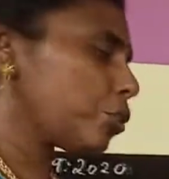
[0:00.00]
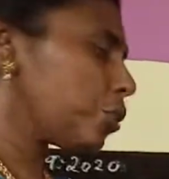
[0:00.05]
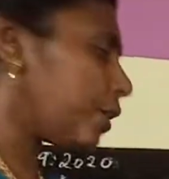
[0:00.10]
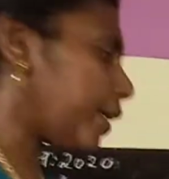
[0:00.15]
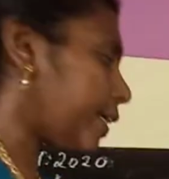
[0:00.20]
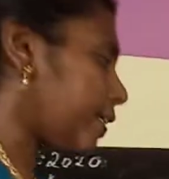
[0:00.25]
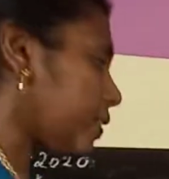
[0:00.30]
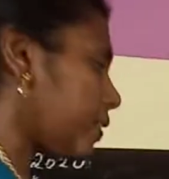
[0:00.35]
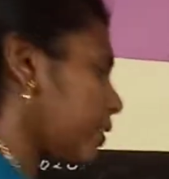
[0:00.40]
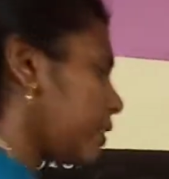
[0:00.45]

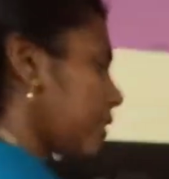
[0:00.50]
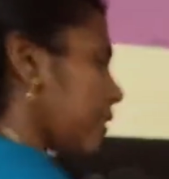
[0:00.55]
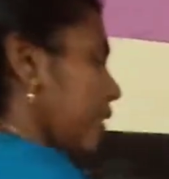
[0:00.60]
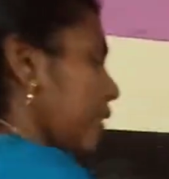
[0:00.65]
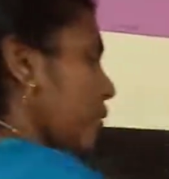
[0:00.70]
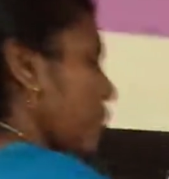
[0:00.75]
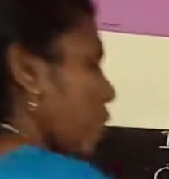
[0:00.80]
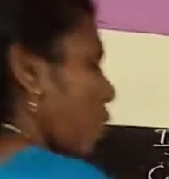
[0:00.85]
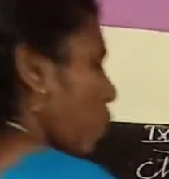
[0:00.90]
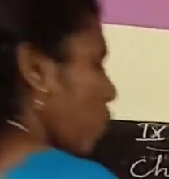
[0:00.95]
density.
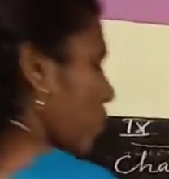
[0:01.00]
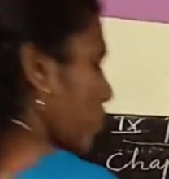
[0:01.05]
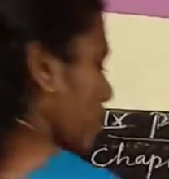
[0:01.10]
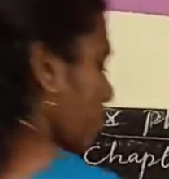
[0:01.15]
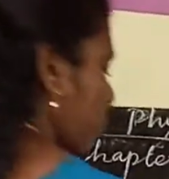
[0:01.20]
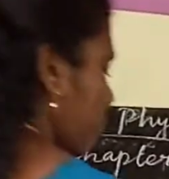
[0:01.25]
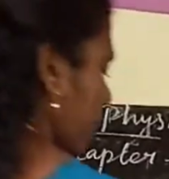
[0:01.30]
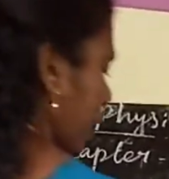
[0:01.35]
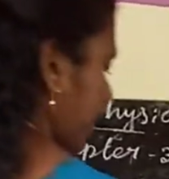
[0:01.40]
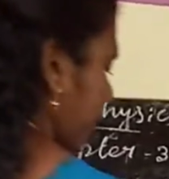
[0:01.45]
No
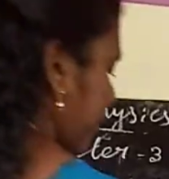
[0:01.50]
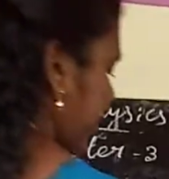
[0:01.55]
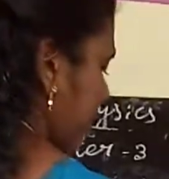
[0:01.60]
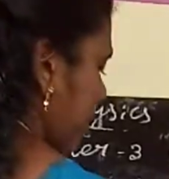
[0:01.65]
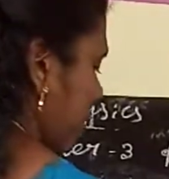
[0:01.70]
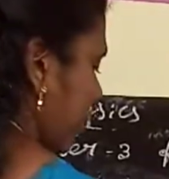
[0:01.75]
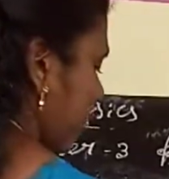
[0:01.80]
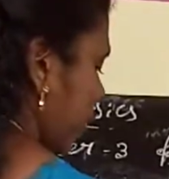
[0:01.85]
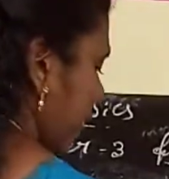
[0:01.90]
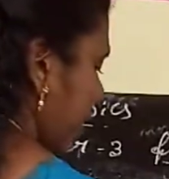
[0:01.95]
unit.
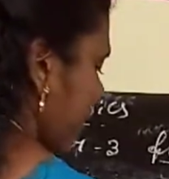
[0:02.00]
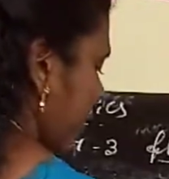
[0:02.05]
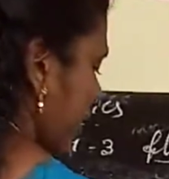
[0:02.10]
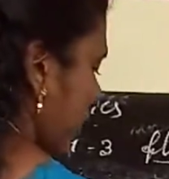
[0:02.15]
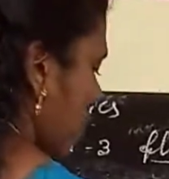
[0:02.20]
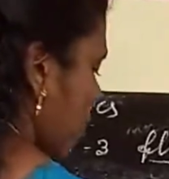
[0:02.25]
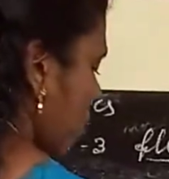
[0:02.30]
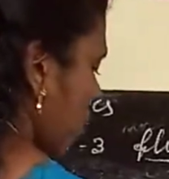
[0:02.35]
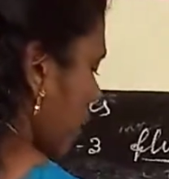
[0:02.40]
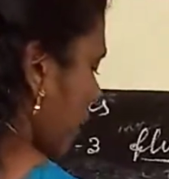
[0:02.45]
What is
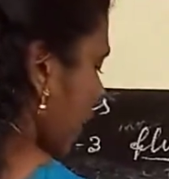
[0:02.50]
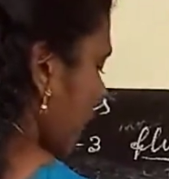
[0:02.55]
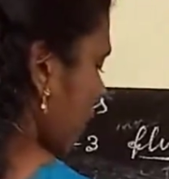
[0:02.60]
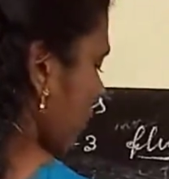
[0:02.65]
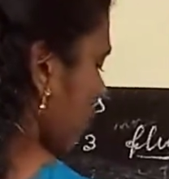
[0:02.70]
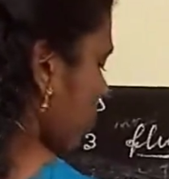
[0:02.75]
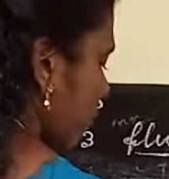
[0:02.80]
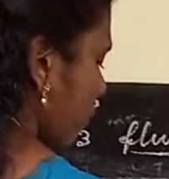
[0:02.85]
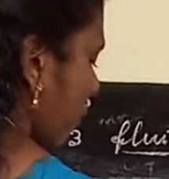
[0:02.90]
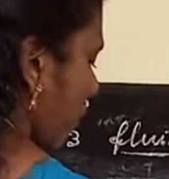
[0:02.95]
the unit
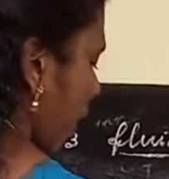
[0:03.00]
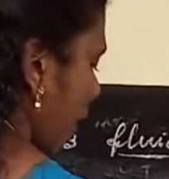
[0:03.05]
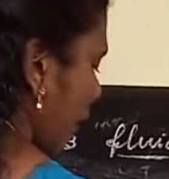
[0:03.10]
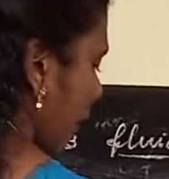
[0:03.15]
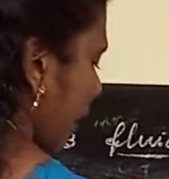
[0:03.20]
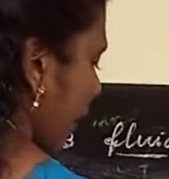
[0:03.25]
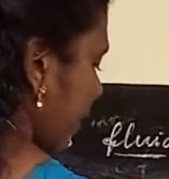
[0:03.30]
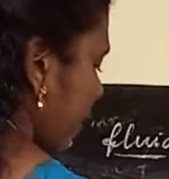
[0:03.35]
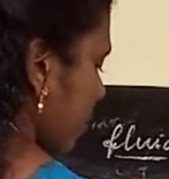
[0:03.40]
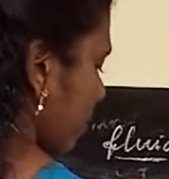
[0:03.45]
for relative